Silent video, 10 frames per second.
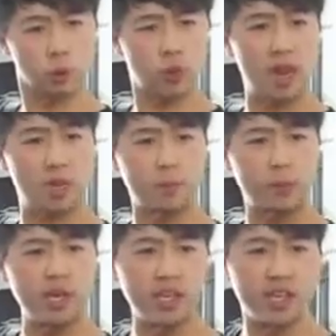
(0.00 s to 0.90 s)
Ooh, I look
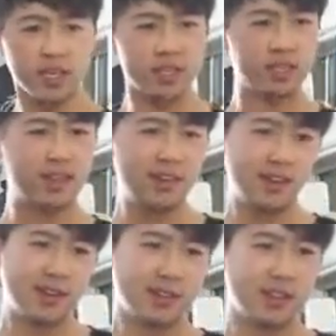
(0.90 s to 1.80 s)
pretty good.
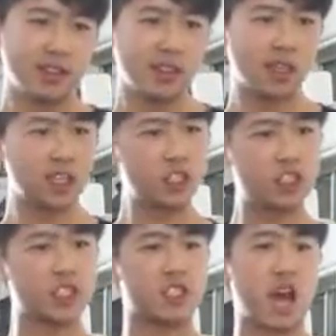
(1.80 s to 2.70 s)
I should just